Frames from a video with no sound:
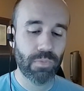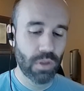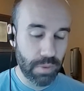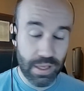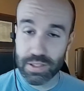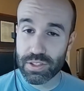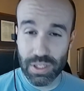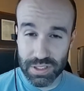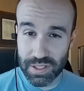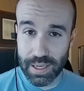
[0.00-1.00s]
Because
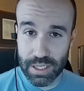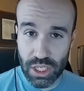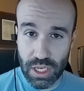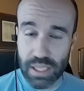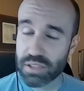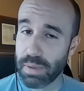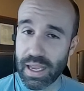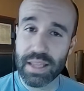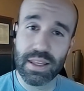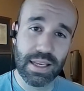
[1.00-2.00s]
just like chess
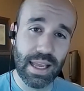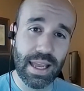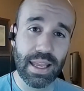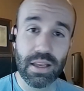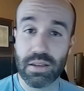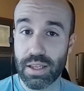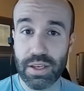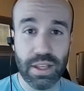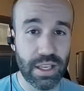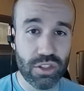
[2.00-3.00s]
back in the day, and
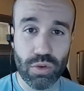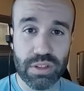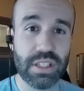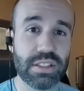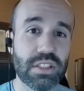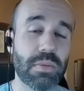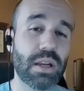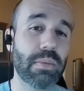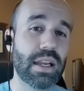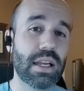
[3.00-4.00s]
history says this many,
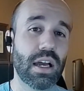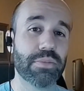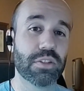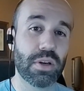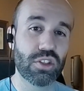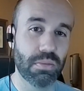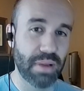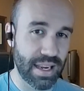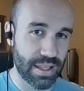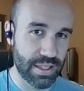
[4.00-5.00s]
many times, especially
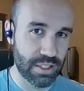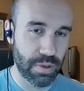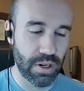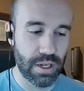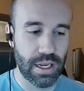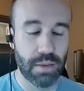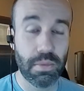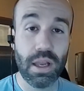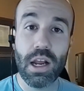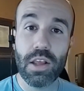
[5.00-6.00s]
back in this period of time,
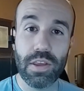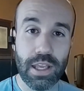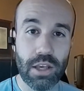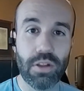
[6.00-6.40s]
You kill the